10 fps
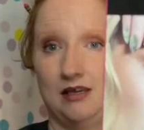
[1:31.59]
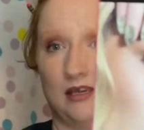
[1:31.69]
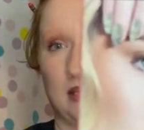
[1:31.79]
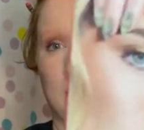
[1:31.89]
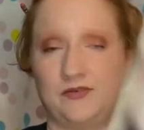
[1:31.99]

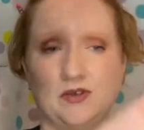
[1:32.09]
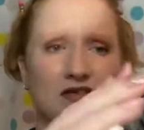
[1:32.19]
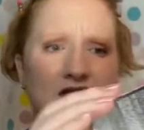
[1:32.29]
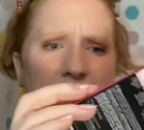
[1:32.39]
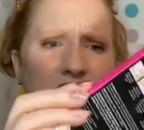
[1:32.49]
And if you can
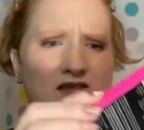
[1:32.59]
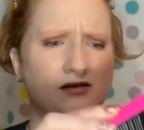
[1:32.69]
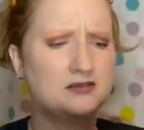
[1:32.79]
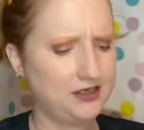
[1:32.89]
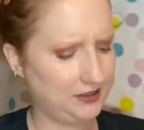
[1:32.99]
see, they're
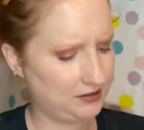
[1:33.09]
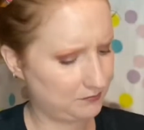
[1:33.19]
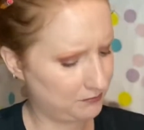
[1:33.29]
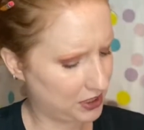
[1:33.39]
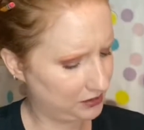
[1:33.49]
like
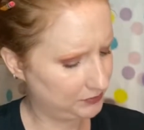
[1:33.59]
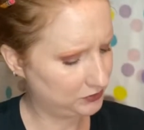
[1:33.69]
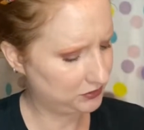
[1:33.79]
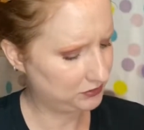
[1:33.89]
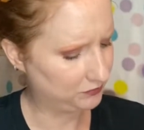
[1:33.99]

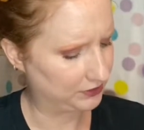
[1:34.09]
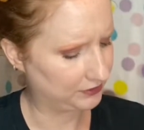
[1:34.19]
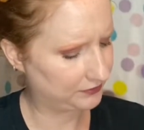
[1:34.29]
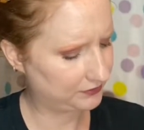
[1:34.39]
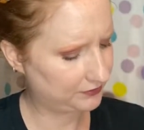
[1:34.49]
marble
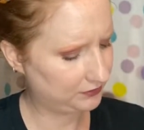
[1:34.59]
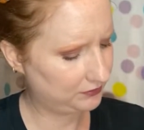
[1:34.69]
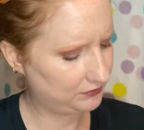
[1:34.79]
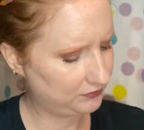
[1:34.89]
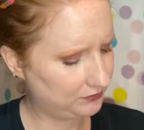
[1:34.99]
with
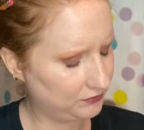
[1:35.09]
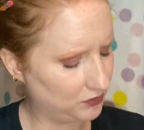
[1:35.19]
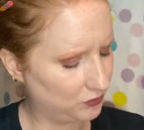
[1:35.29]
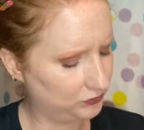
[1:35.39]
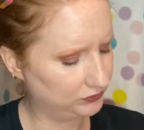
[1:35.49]

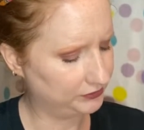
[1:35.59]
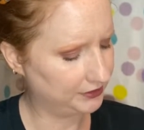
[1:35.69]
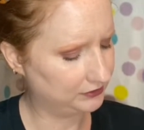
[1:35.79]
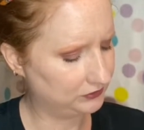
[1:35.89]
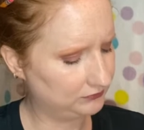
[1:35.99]
gold
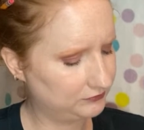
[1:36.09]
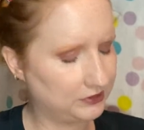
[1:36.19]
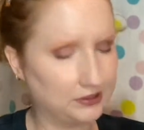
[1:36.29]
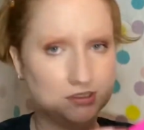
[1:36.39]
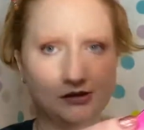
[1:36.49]

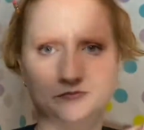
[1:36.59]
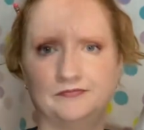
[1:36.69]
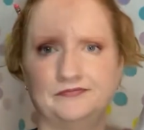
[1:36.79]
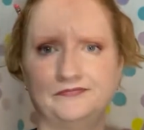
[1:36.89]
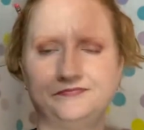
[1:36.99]
um,